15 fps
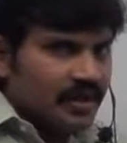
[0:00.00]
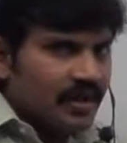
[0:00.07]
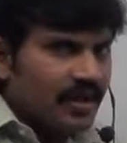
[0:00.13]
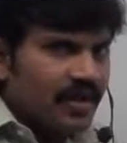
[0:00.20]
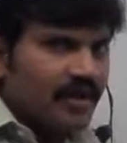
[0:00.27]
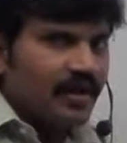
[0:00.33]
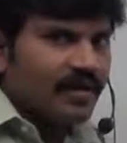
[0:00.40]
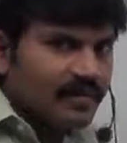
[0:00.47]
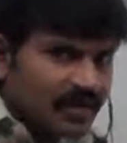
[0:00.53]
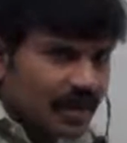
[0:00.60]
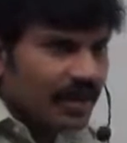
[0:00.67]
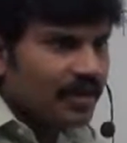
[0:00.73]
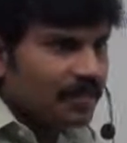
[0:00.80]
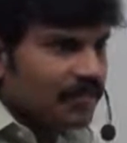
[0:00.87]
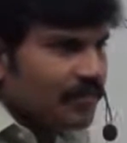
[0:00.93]
At
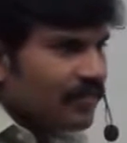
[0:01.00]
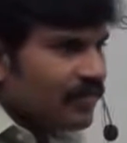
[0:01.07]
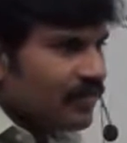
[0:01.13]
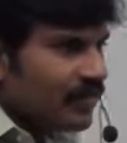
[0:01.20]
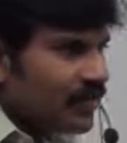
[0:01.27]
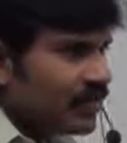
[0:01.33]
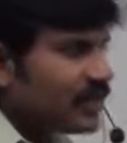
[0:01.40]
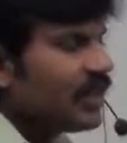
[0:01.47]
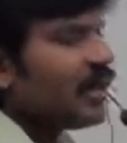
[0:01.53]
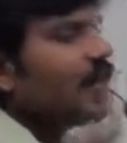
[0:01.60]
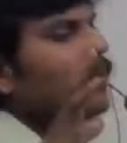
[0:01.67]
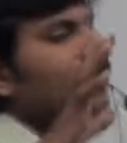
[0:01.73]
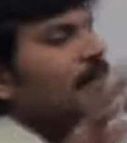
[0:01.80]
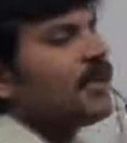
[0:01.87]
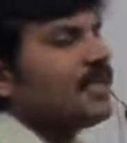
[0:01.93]
runtime, there
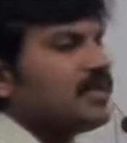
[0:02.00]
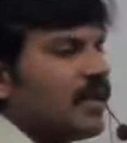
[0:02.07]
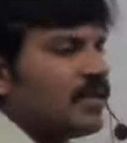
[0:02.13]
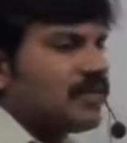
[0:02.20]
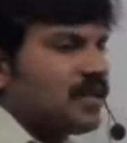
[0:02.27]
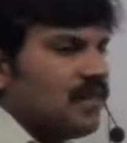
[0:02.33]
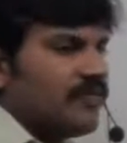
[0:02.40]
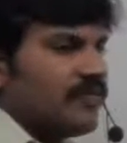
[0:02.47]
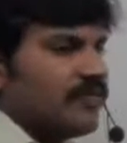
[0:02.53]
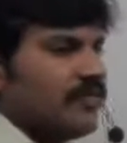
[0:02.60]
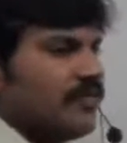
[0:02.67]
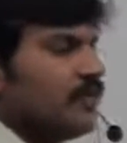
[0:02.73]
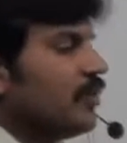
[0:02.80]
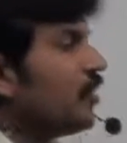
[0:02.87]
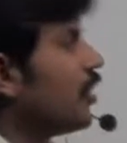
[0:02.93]
may be a chance of
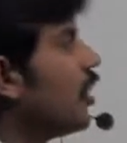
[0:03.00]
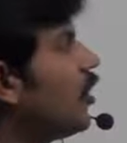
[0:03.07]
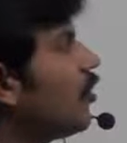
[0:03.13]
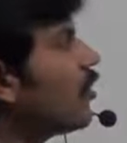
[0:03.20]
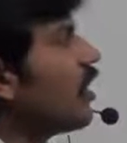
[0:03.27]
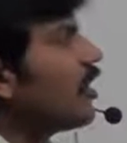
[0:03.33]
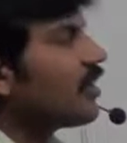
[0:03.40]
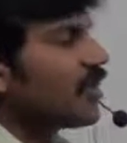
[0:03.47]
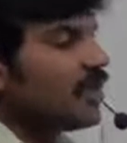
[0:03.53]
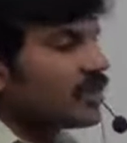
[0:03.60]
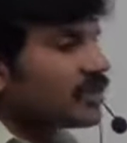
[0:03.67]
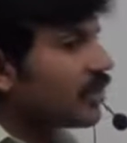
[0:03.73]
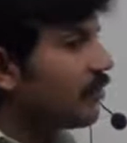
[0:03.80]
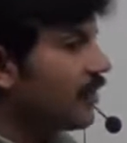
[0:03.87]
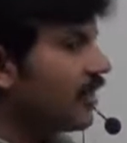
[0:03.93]

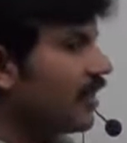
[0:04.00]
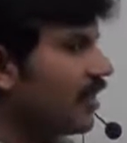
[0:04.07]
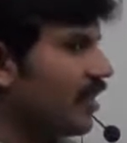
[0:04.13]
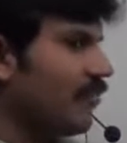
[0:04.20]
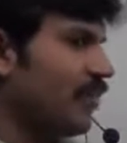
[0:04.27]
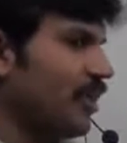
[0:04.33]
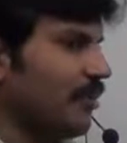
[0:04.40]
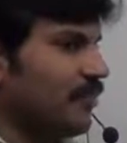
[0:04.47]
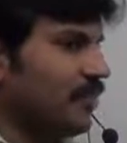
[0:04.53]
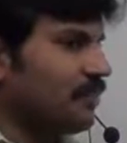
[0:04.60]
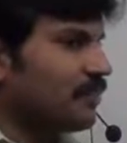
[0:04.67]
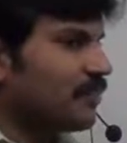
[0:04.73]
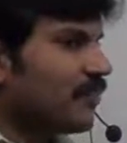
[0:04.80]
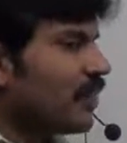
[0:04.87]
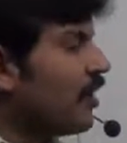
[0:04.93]
hello.txt may not available.
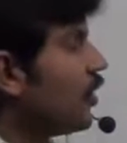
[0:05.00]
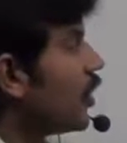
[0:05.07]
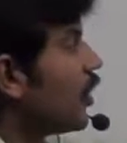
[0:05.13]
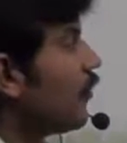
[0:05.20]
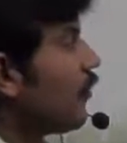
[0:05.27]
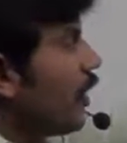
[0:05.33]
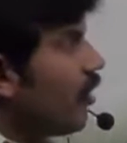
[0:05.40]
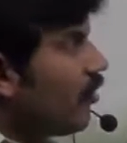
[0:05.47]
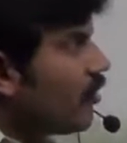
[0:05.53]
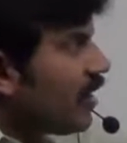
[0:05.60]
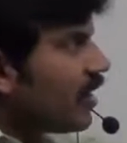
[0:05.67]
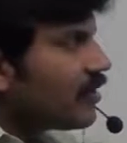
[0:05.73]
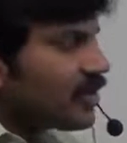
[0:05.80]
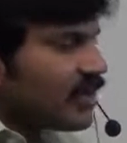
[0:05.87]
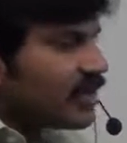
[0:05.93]
If
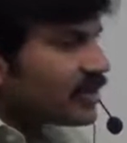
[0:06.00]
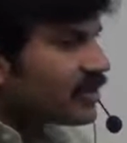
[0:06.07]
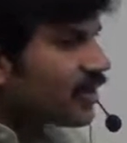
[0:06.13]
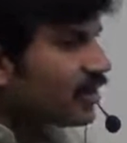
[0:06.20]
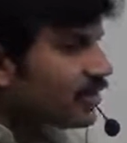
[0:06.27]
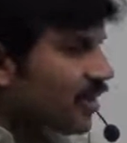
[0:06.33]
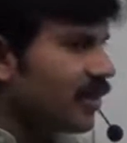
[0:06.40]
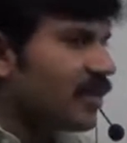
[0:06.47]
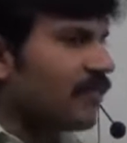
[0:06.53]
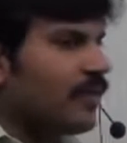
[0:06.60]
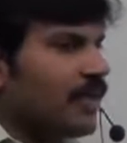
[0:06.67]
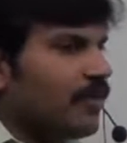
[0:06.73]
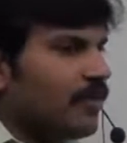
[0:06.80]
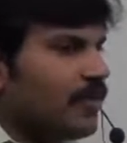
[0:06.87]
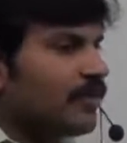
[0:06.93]
hello.txt is not
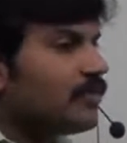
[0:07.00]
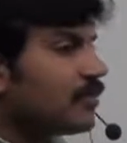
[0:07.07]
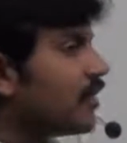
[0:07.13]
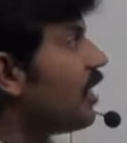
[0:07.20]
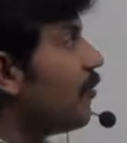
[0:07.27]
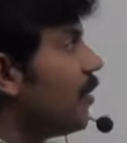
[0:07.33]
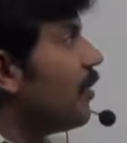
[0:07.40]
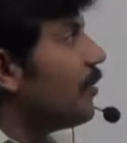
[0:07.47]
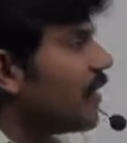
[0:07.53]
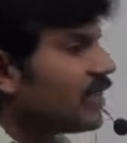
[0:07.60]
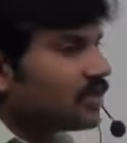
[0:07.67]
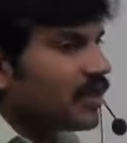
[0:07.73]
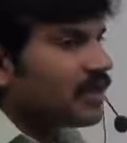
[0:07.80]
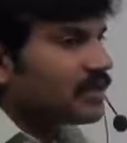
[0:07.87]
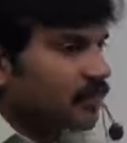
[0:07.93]
available, there may be
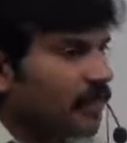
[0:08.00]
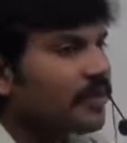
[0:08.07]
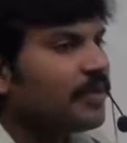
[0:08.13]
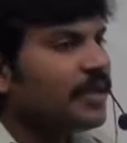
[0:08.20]
a chance.